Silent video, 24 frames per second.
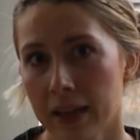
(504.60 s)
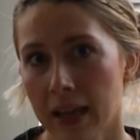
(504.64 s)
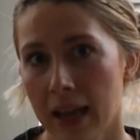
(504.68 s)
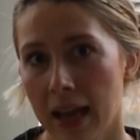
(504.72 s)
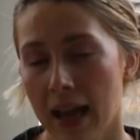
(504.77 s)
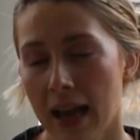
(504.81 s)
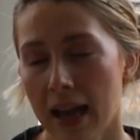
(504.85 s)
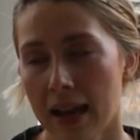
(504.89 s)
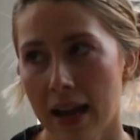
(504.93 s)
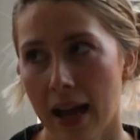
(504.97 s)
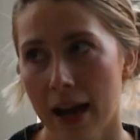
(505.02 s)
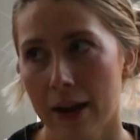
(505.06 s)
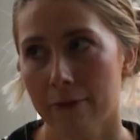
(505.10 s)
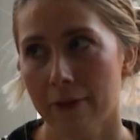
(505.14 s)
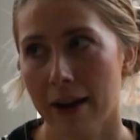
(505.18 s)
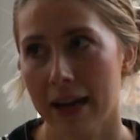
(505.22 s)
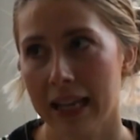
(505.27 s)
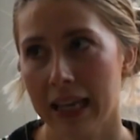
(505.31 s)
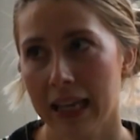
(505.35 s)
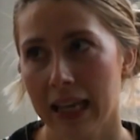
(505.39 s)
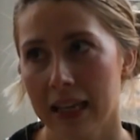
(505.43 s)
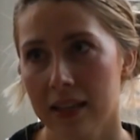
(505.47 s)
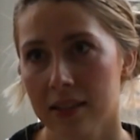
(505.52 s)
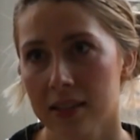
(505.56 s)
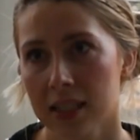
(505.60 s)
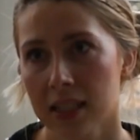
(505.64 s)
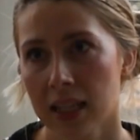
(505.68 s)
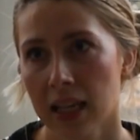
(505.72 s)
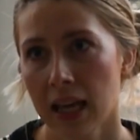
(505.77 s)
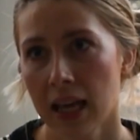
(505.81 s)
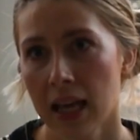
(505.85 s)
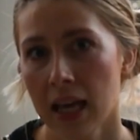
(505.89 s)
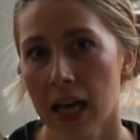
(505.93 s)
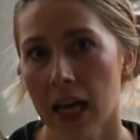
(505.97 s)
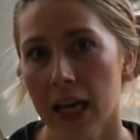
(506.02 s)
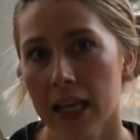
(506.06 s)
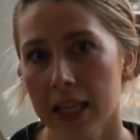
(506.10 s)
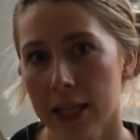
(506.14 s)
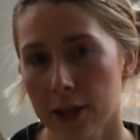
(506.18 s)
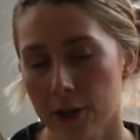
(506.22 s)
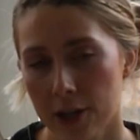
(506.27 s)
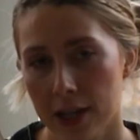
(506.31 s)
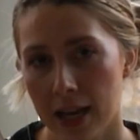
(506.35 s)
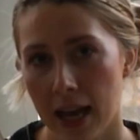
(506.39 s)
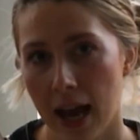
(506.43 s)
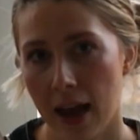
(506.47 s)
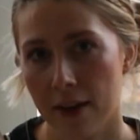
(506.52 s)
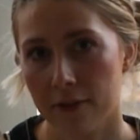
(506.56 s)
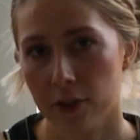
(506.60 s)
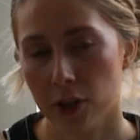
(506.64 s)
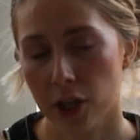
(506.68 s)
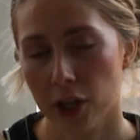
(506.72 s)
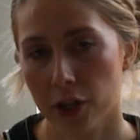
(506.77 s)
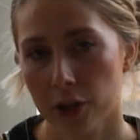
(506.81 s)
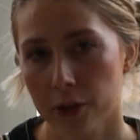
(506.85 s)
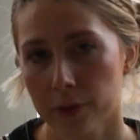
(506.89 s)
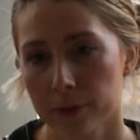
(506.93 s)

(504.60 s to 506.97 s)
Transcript: And I read it a year and a half ago.